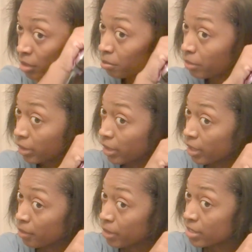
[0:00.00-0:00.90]
But
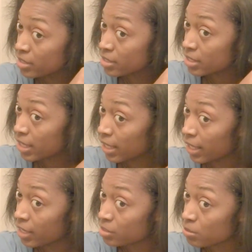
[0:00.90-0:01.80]
as I said
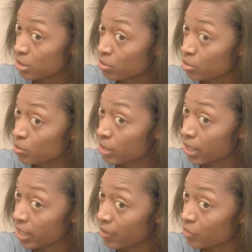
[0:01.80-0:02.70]
last week, you do
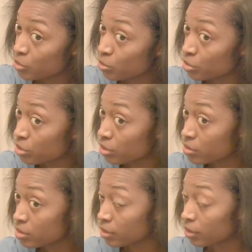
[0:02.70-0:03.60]
not have to torture
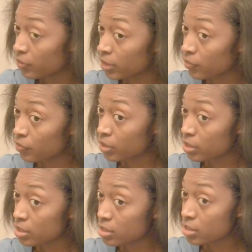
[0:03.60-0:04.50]
yourself. If
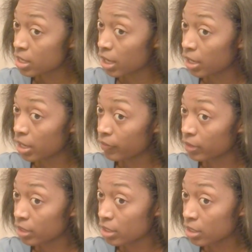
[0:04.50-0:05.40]
it is taking
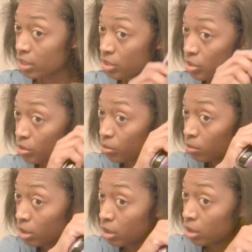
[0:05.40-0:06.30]
everything in you,
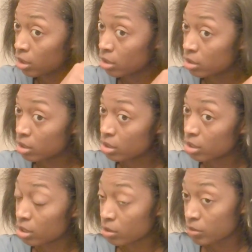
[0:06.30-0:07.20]
you
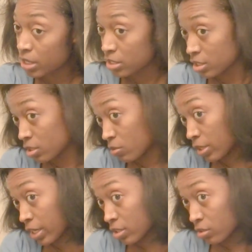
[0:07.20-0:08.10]
know, not to get a
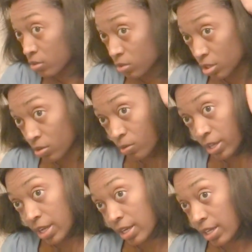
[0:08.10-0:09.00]
relaxer, you can go
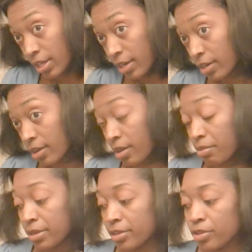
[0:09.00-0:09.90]
ahead and get it. I
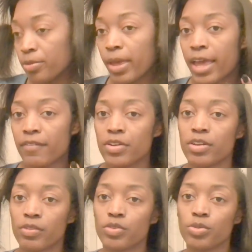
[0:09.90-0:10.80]
mean, you have
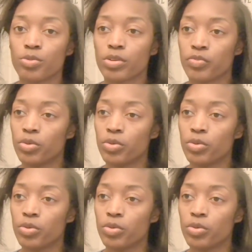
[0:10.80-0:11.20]
enough new growth.